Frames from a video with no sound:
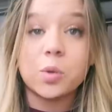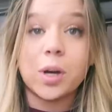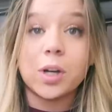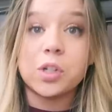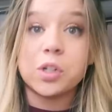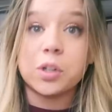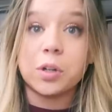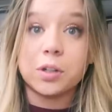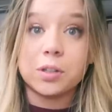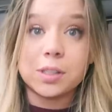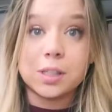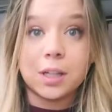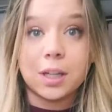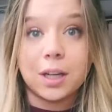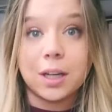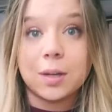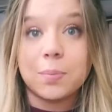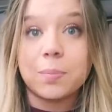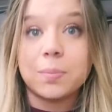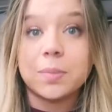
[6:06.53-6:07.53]
sweatshirts. He
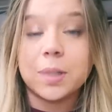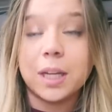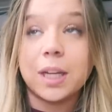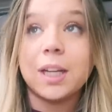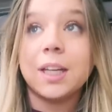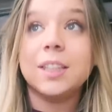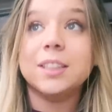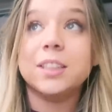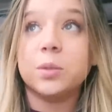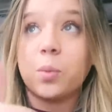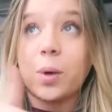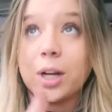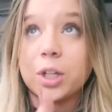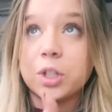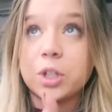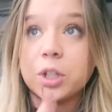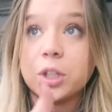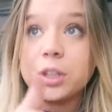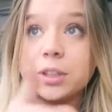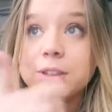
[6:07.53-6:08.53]
need he needs
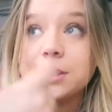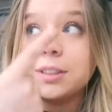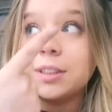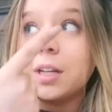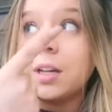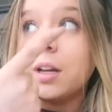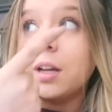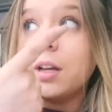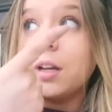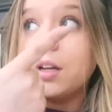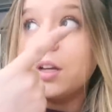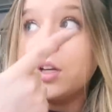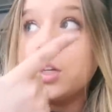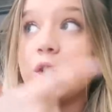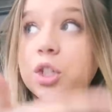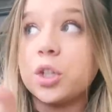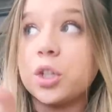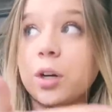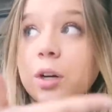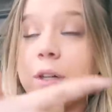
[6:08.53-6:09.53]
sweatshirts,
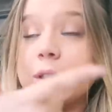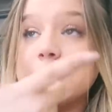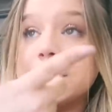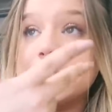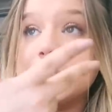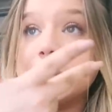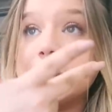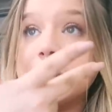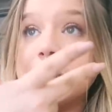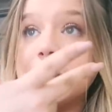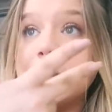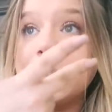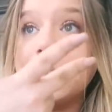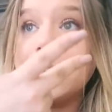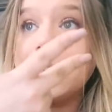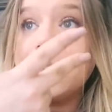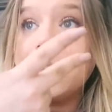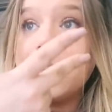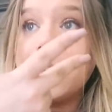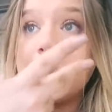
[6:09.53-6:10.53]
shirts,
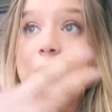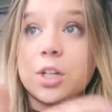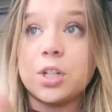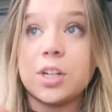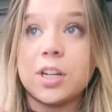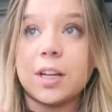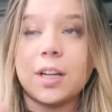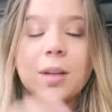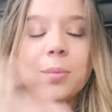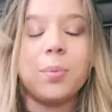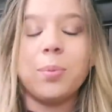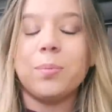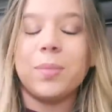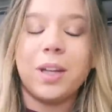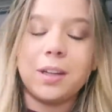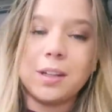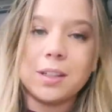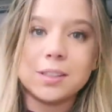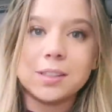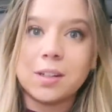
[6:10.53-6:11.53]
and jeans. He,
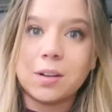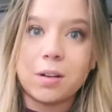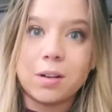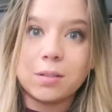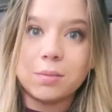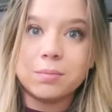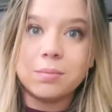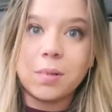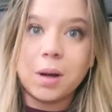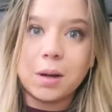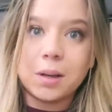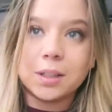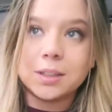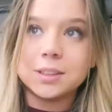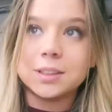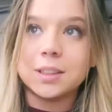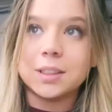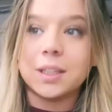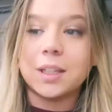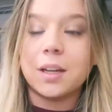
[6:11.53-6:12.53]
he needs it all
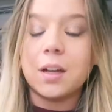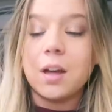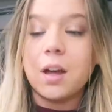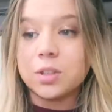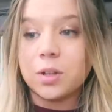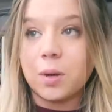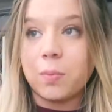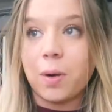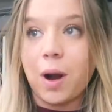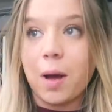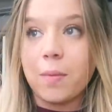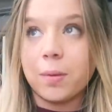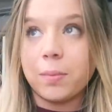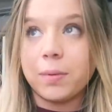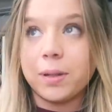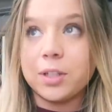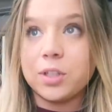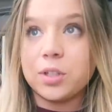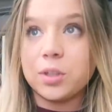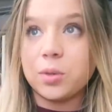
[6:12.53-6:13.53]
honestly. So I'll
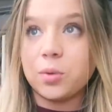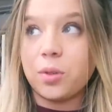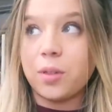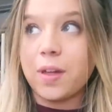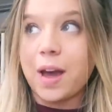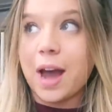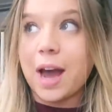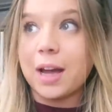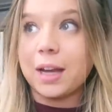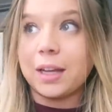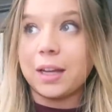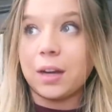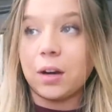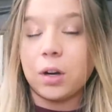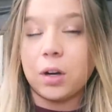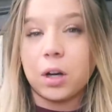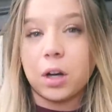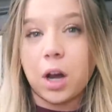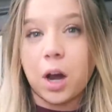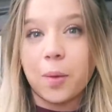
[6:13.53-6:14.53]
probably do that here
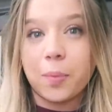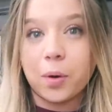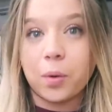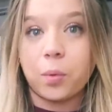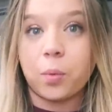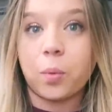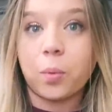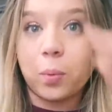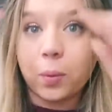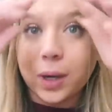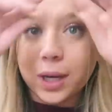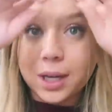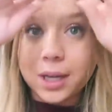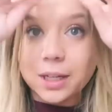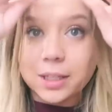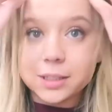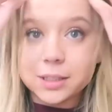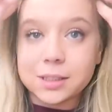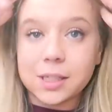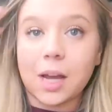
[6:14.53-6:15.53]
in a couple
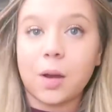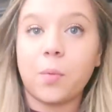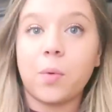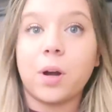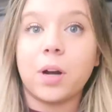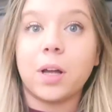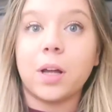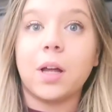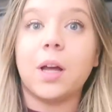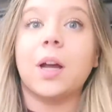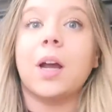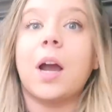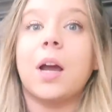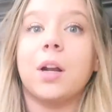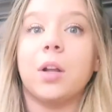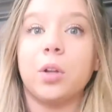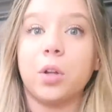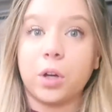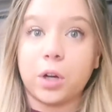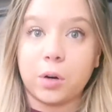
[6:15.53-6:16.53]
weeks. I want to
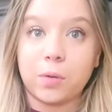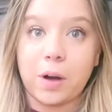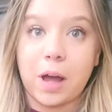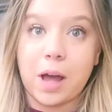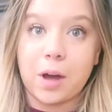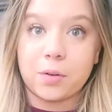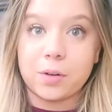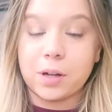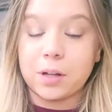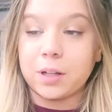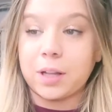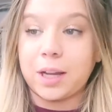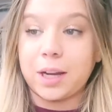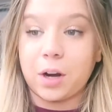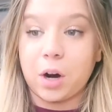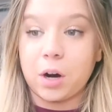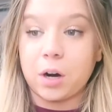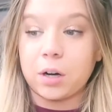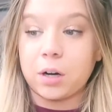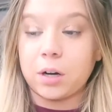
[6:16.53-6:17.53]
kind of look around on like
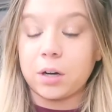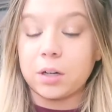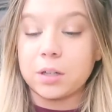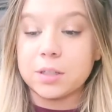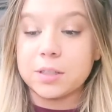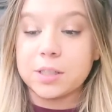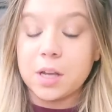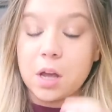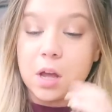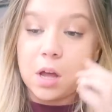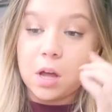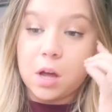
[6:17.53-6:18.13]
Carter's,